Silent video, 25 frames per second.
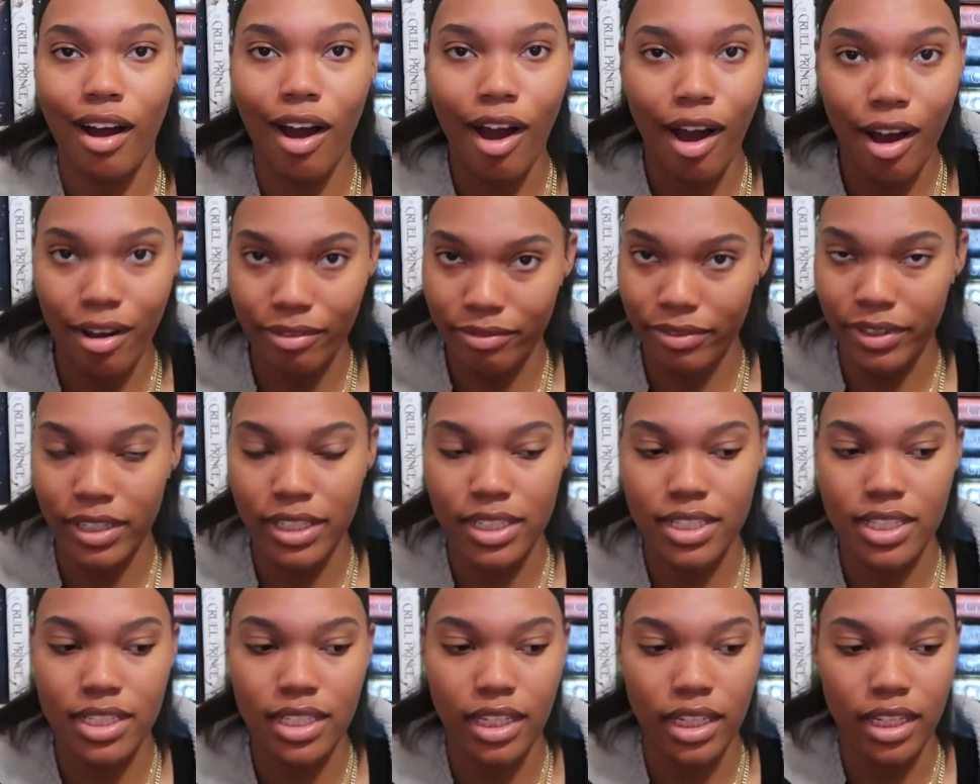
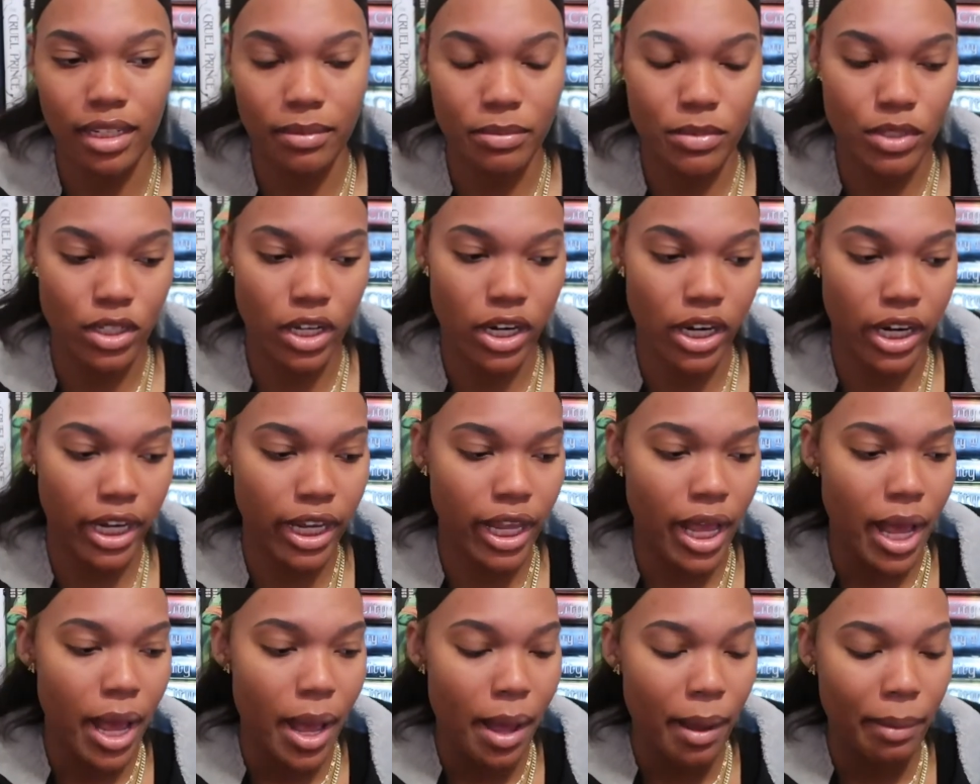obviously, I'm
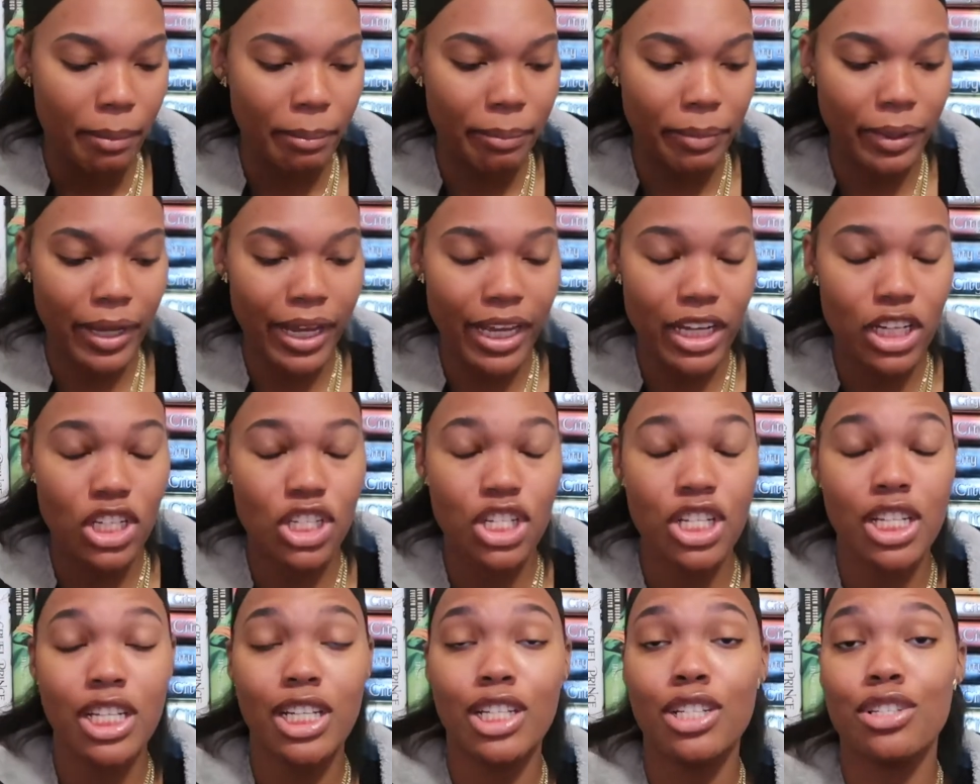sorry, but
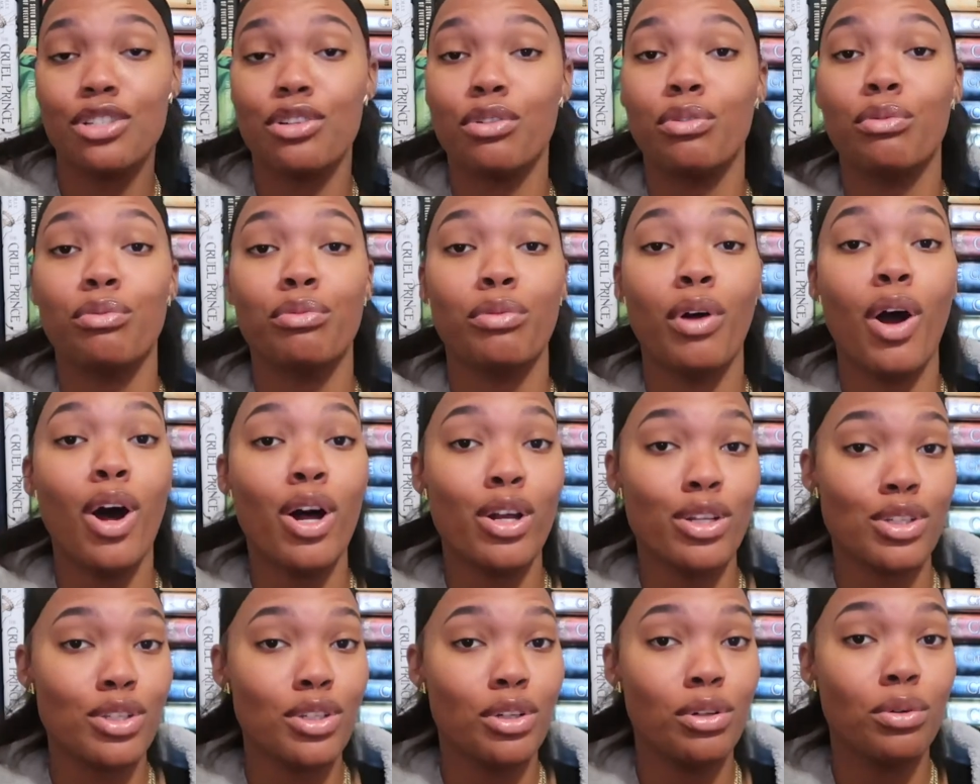she is
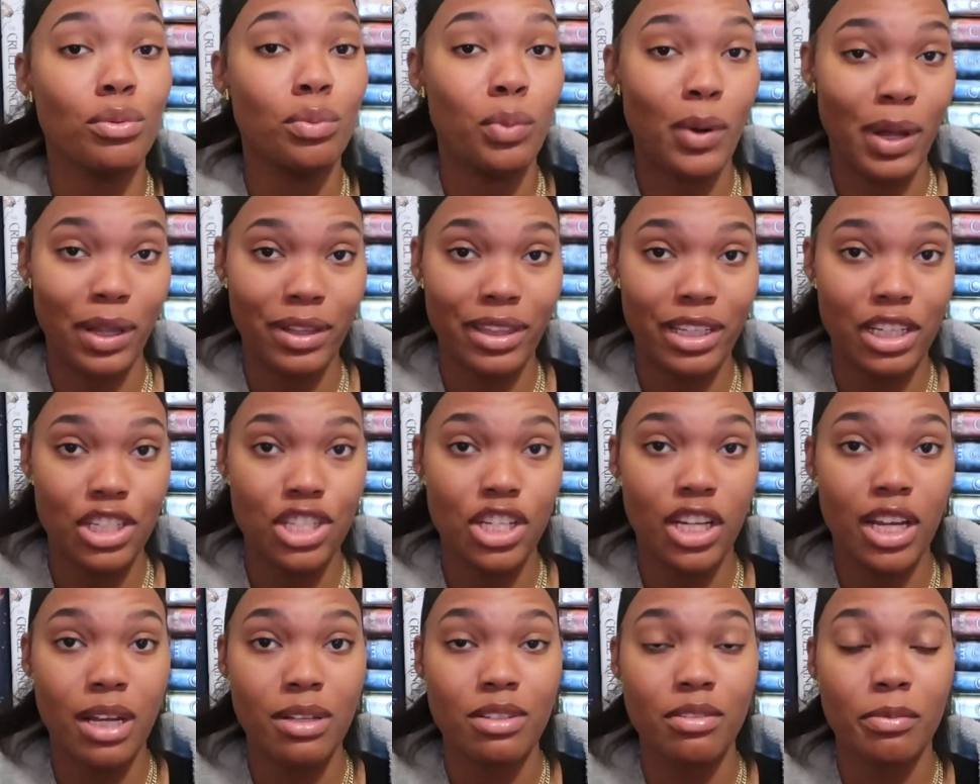also wealthy.
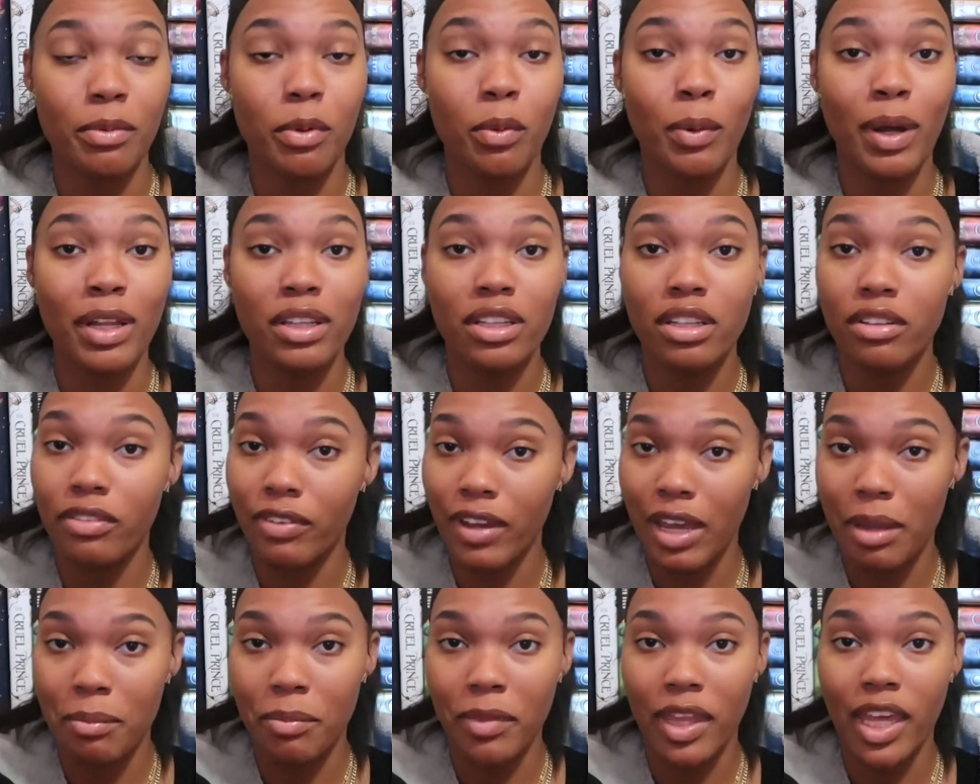She comes from a wealthy
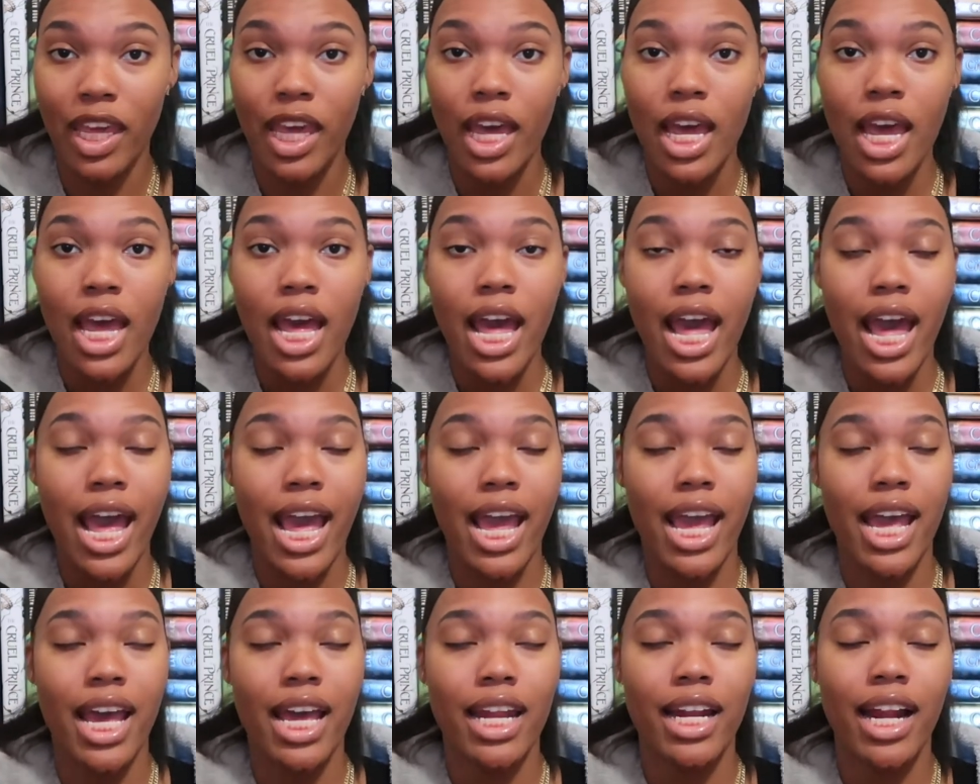family,
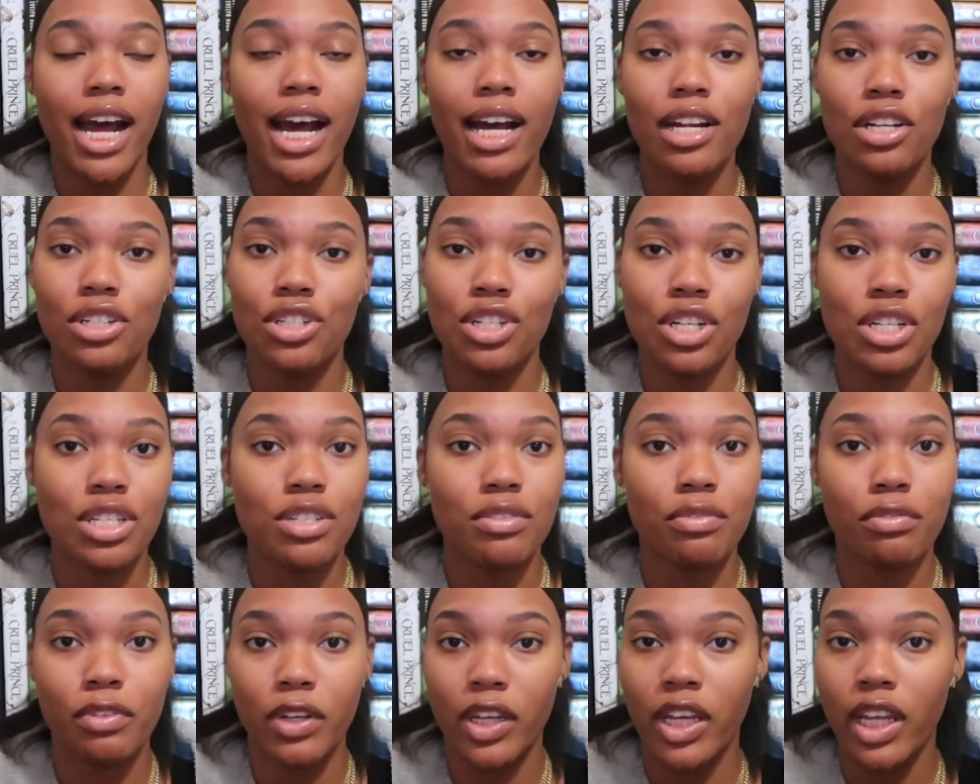and I
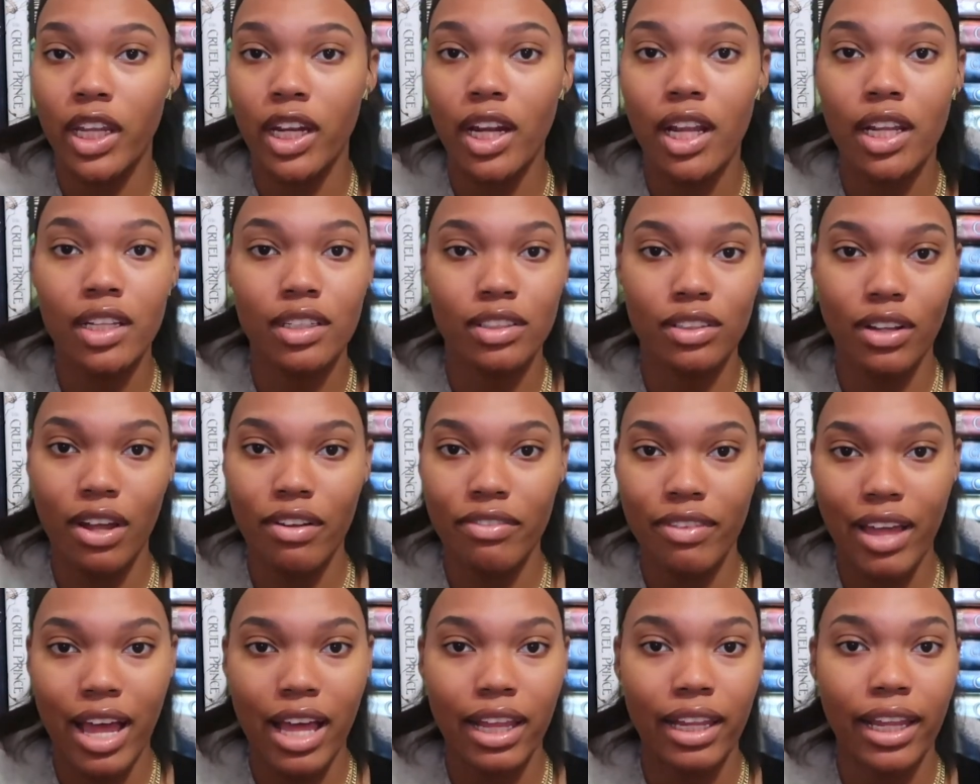just freaking
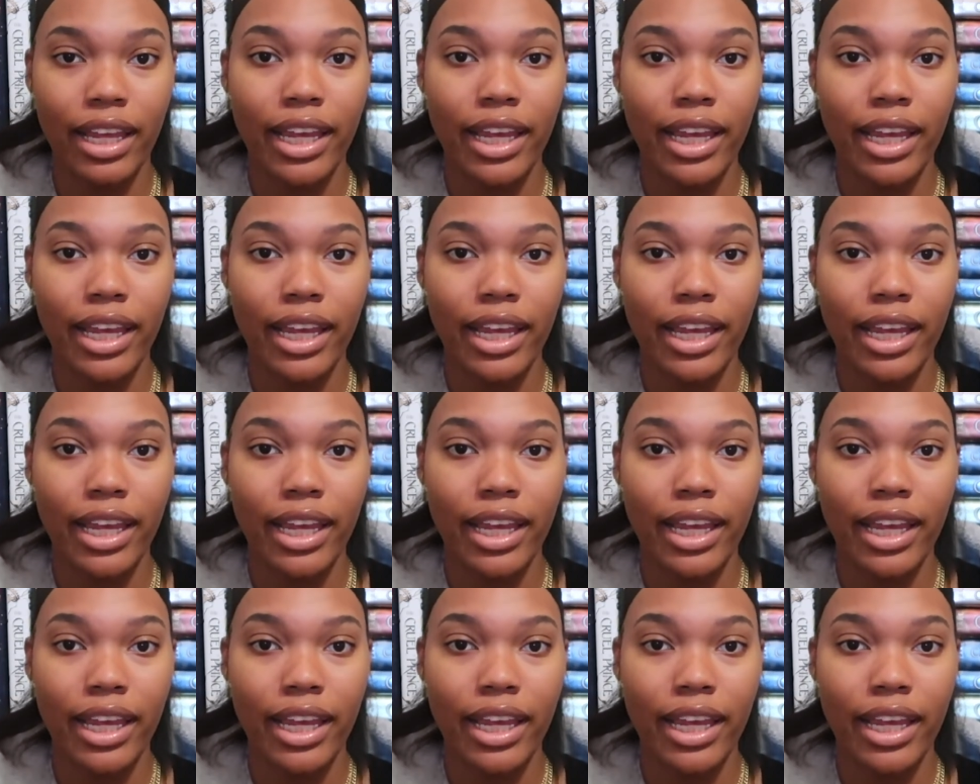love that.